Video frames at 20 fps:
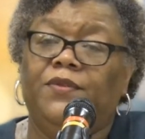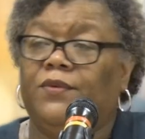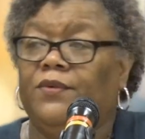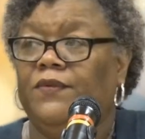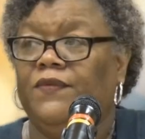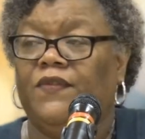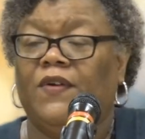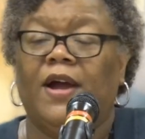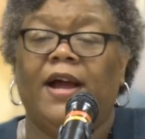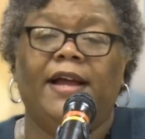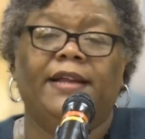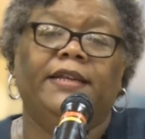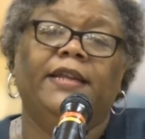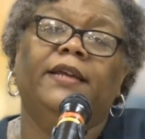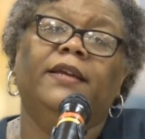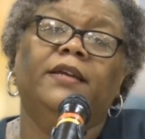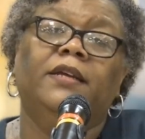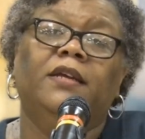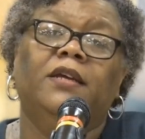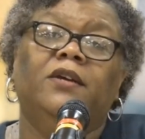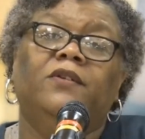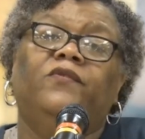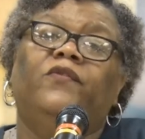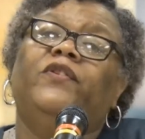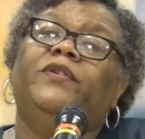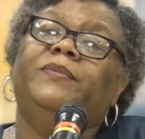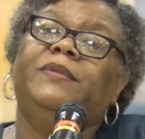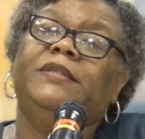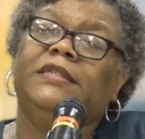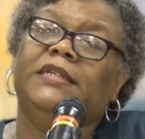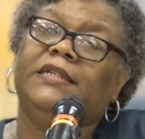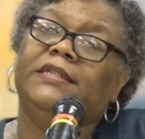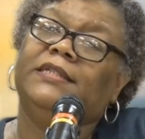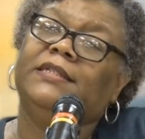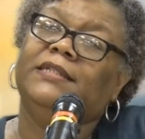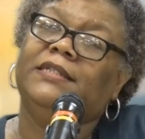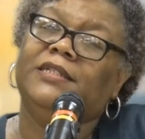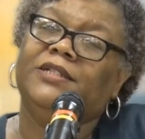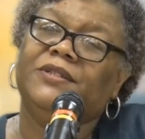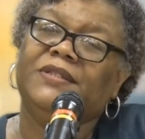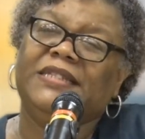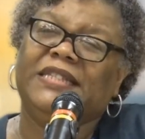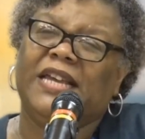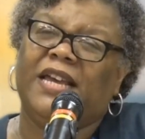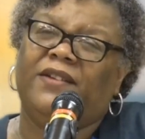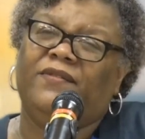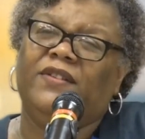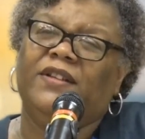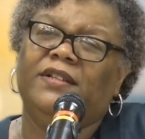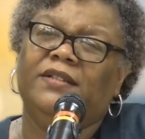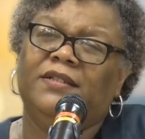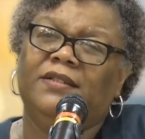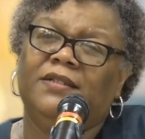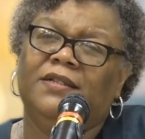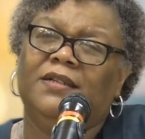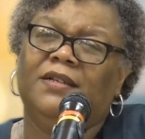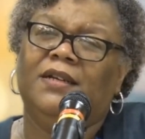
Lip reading: through Friday from 6 until 7